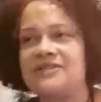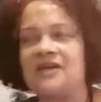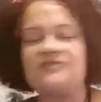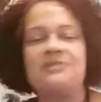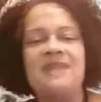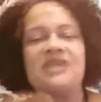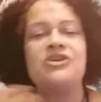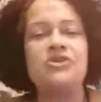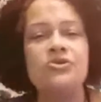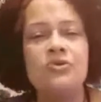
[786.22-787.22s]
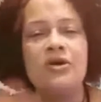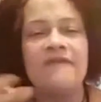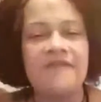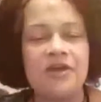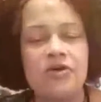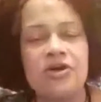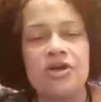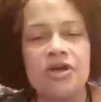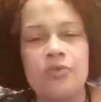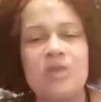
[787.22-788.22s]
to make you feel
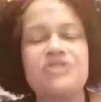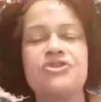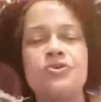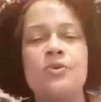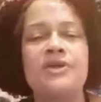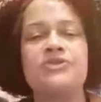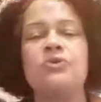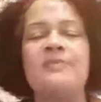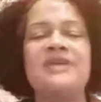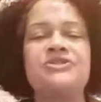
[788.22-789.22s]
good, what you want to do, what makes you